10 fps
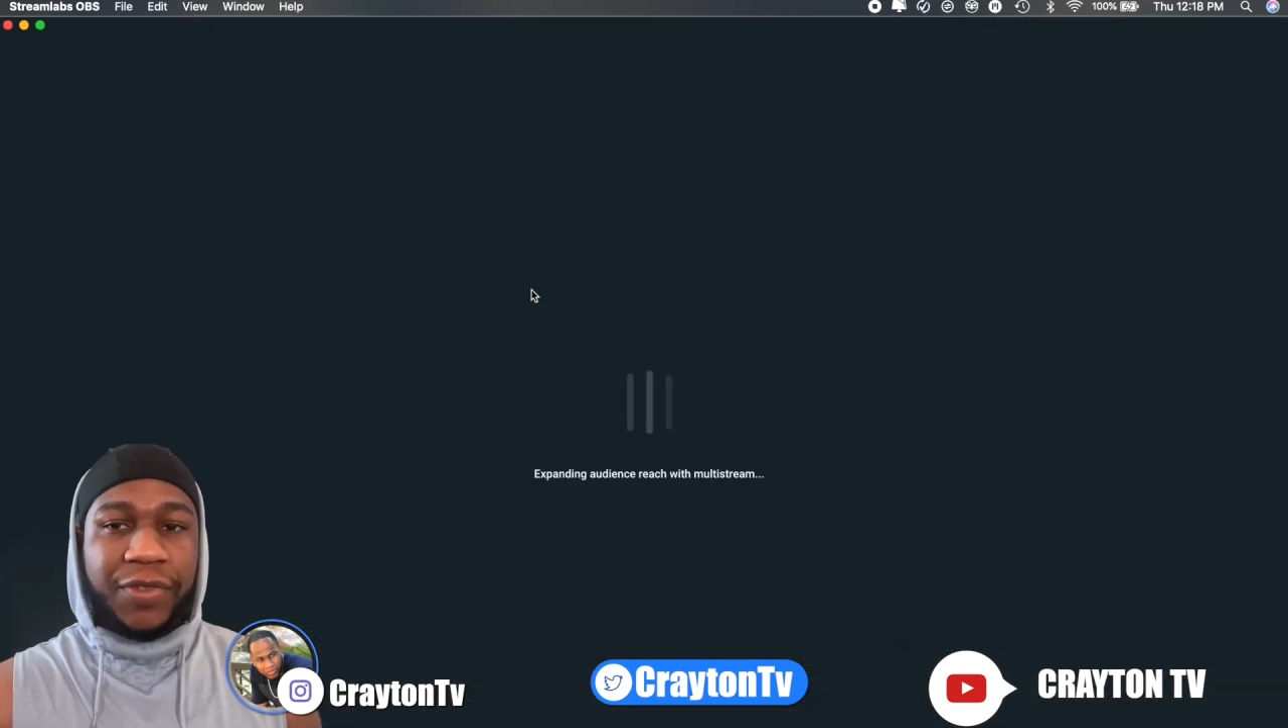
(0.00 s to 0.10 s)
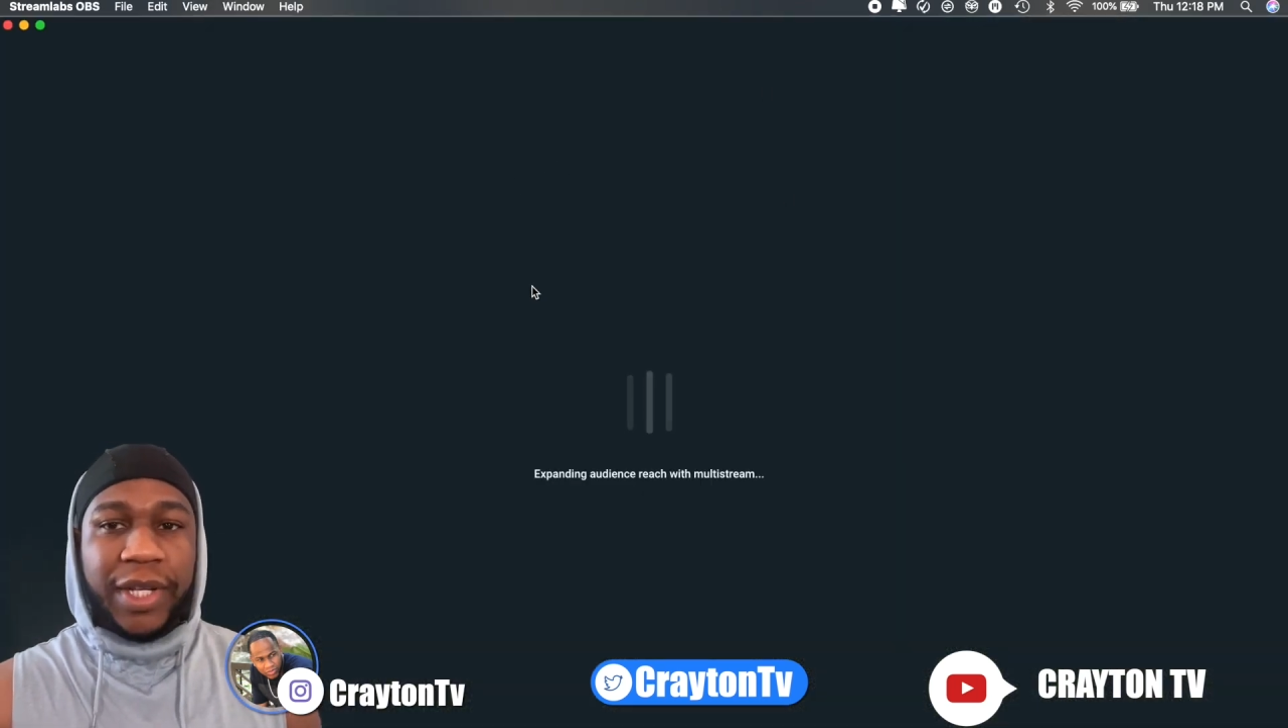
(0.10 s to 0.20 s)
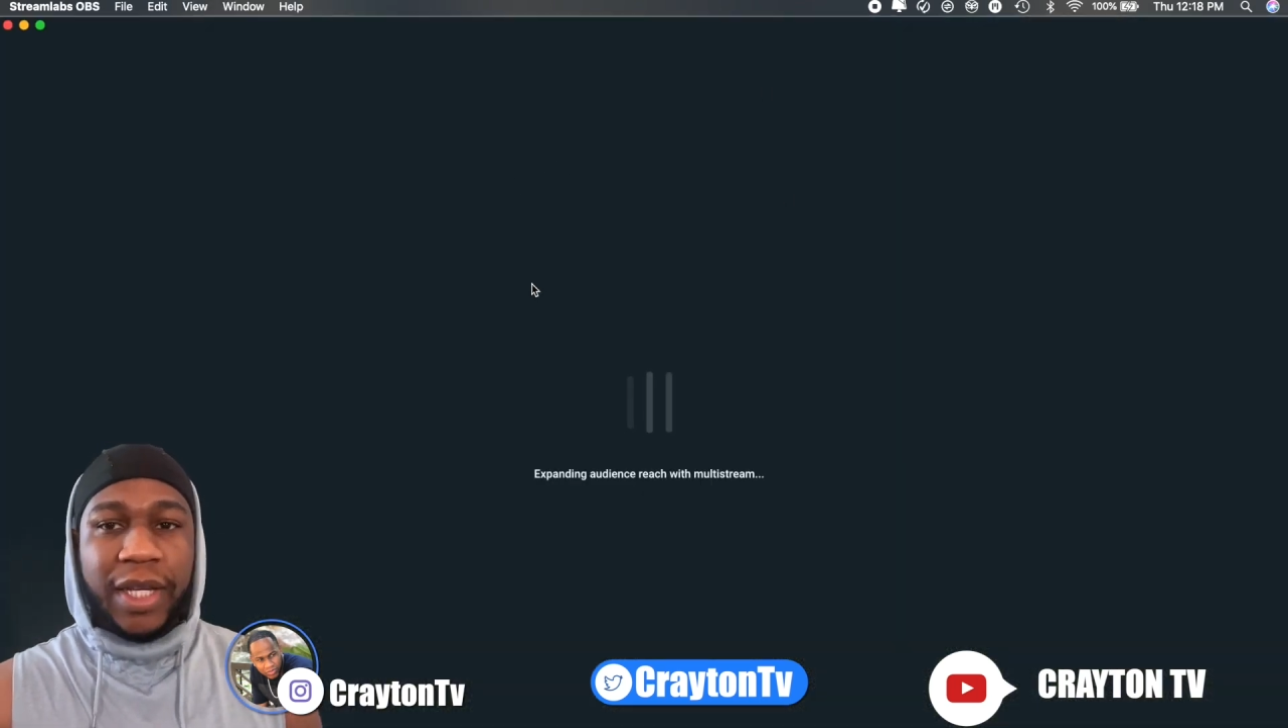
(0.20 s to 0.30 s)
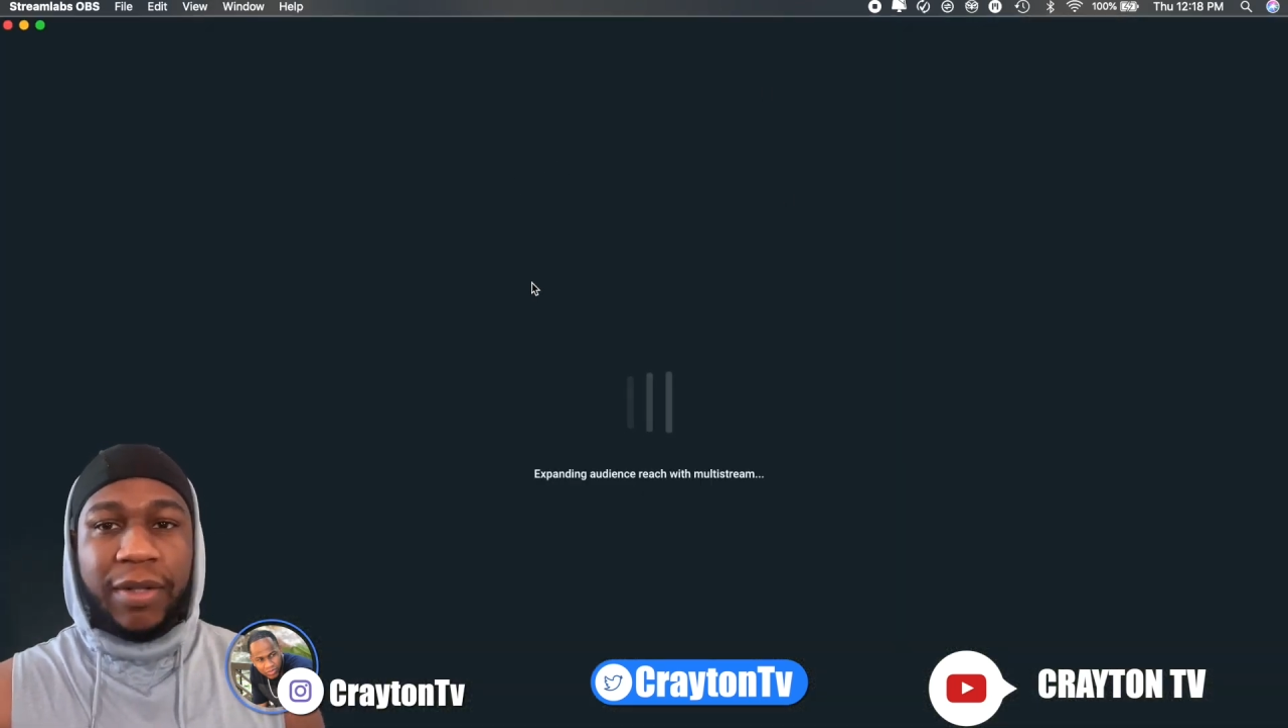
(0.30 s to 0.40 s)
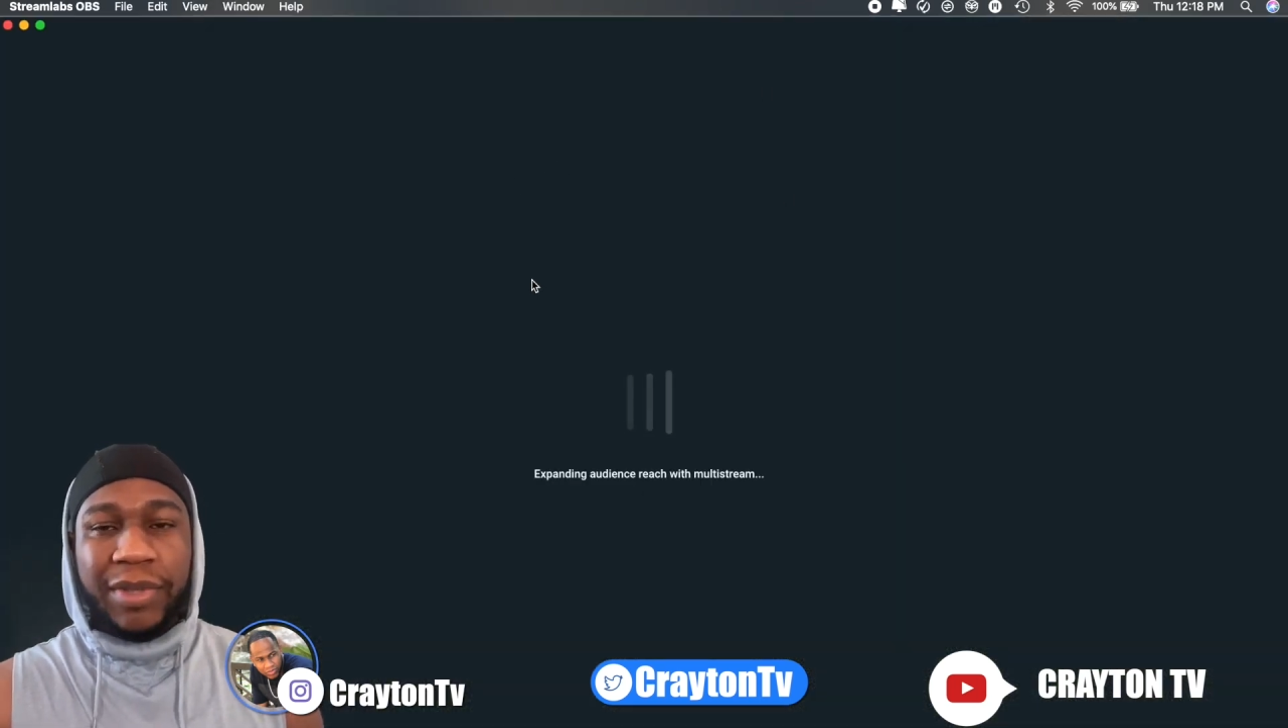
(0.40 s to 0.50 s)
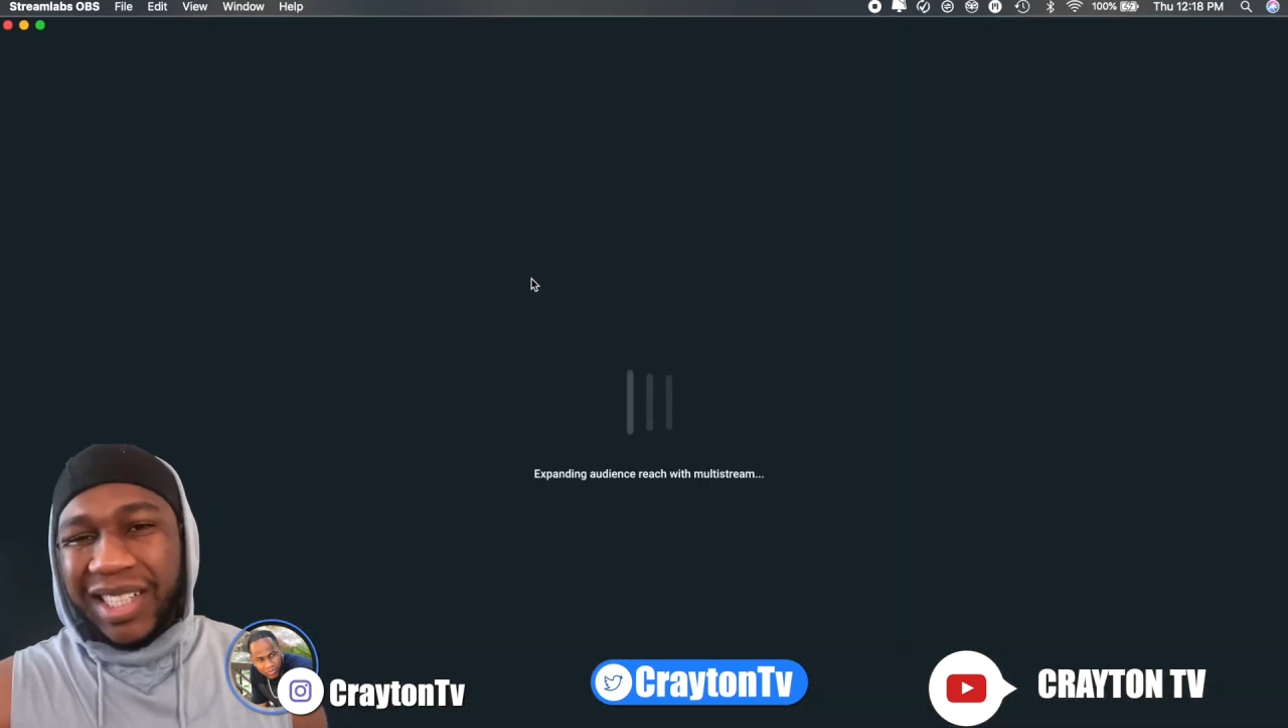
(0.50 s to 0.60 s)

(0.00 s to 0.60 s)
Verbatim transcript: for them.